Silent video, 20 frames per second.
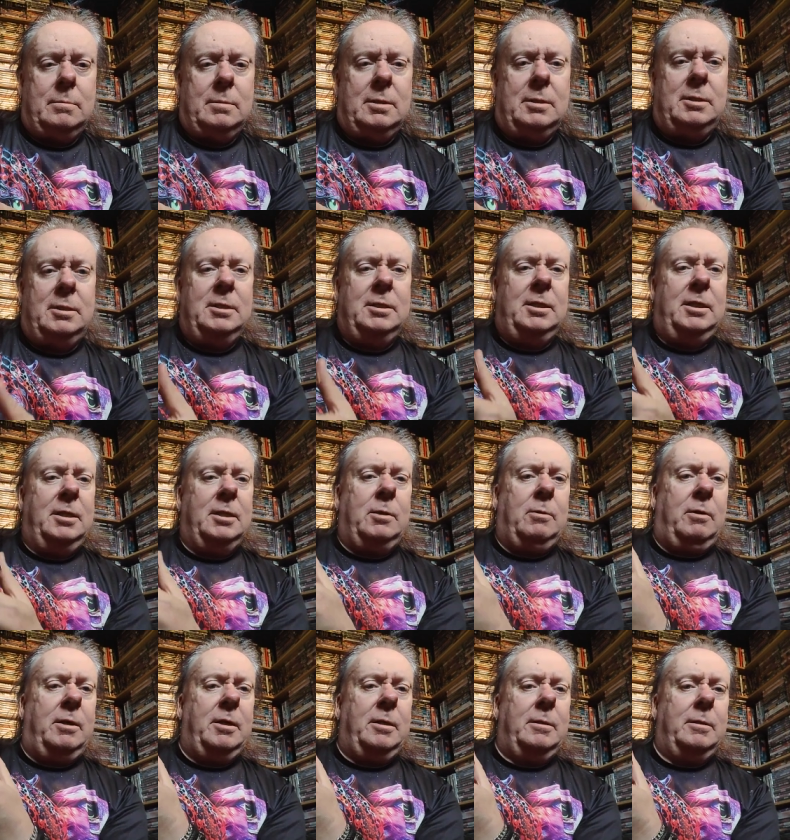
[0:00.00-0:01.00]
As you see,
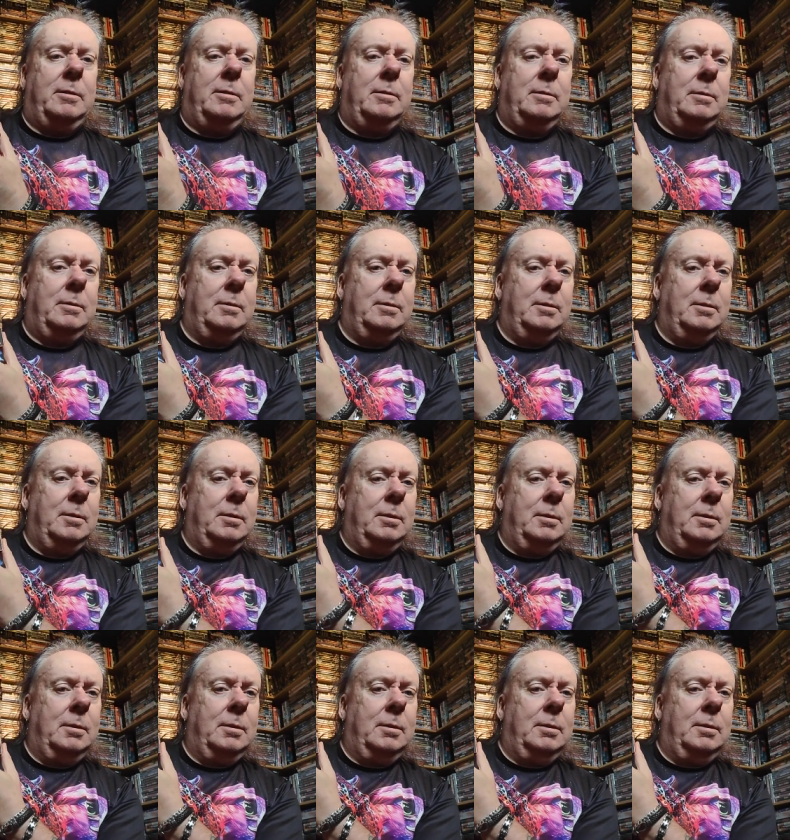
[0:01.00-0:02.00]

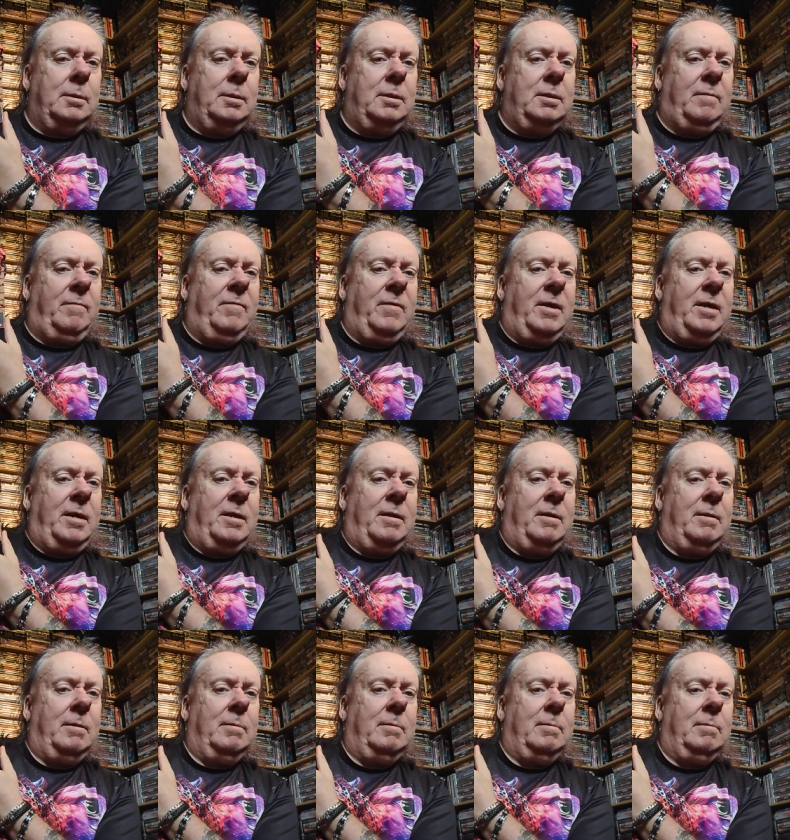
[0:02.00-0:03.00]
he's a fair
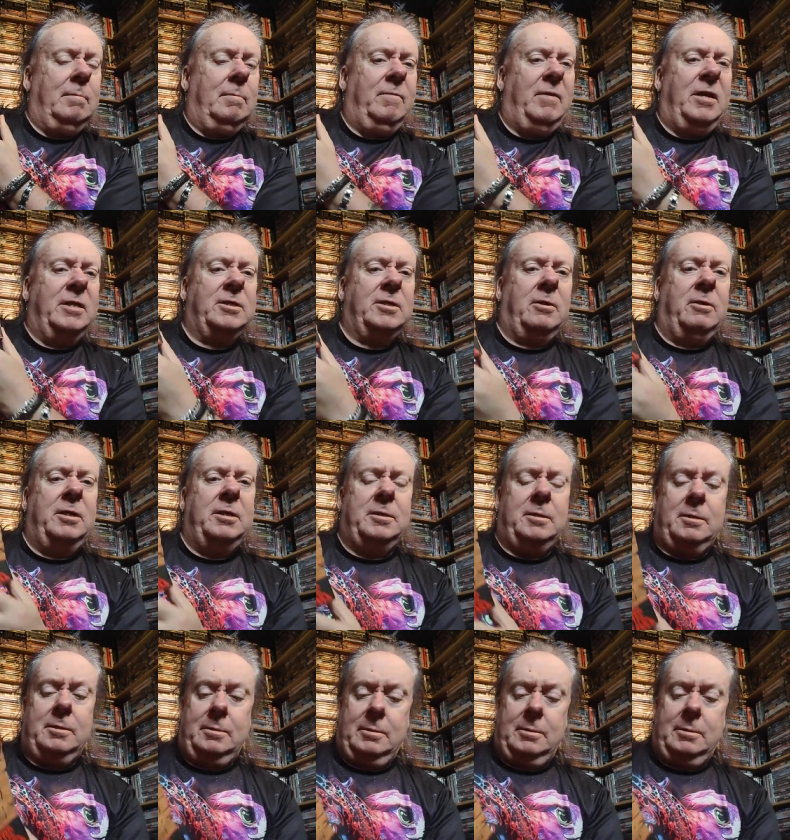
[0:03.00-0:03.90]
size.